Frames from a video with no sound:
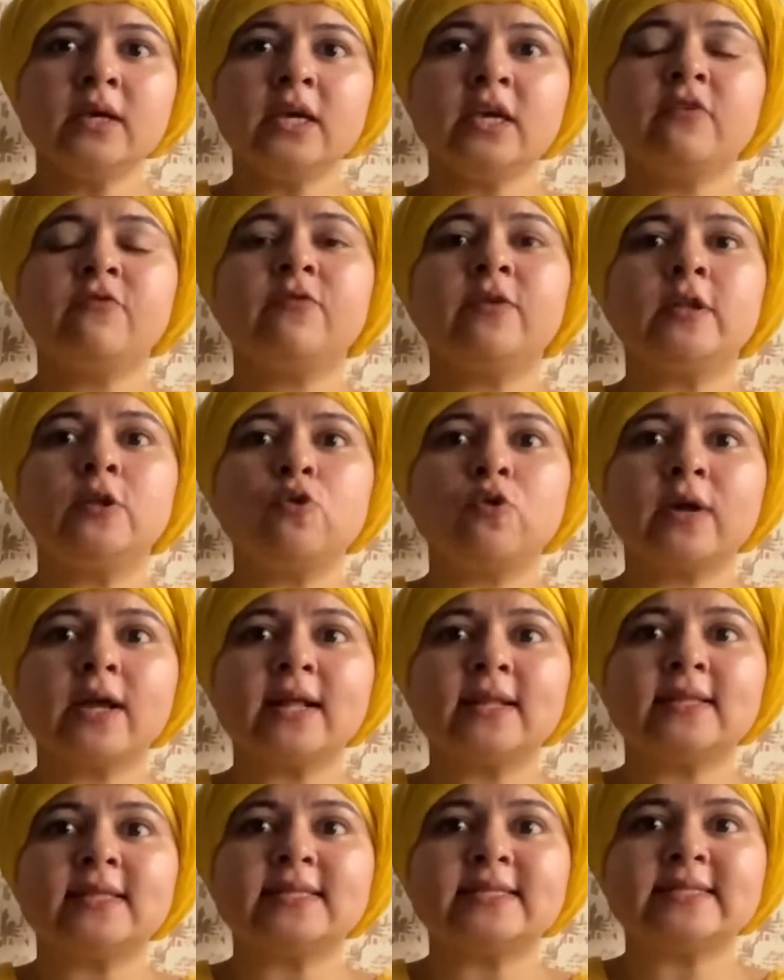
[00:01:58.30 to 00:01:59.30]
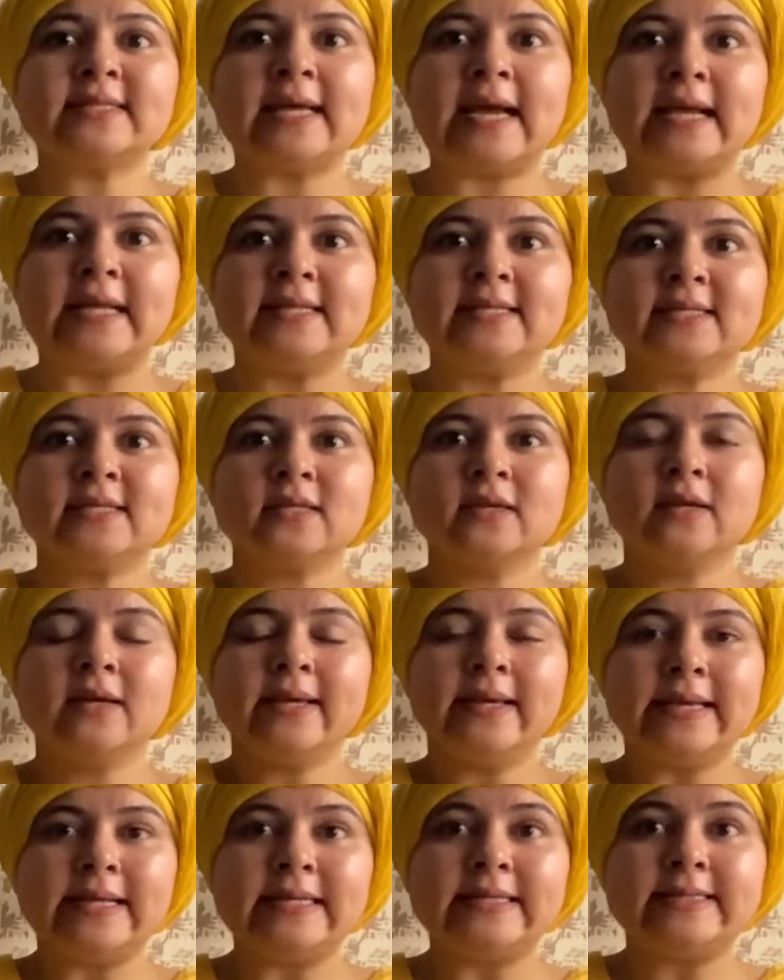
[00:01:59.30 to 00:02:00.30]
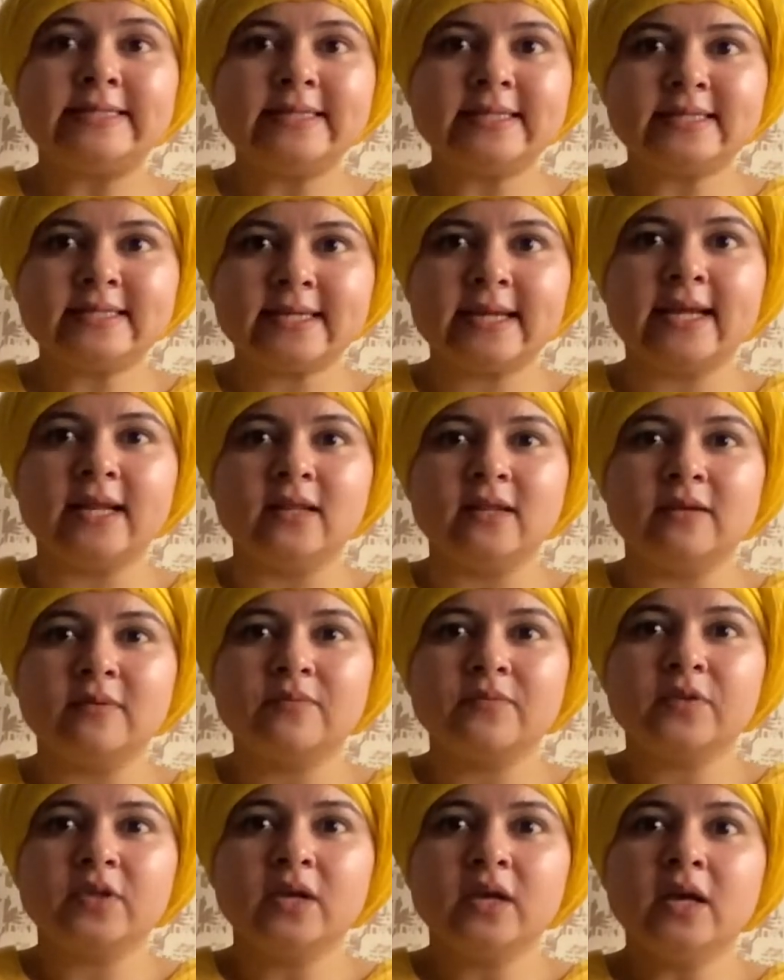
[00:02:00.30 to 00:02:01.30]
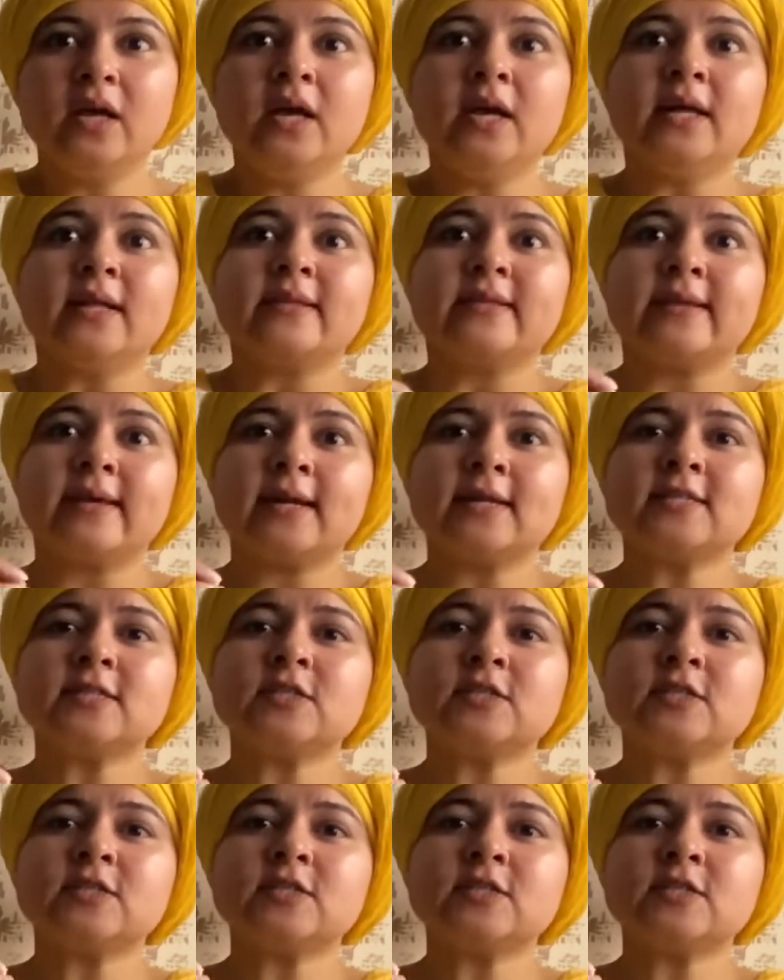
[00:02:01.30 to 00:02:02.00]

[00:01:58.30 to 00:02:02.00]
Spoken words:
If we look at the science in detail, there are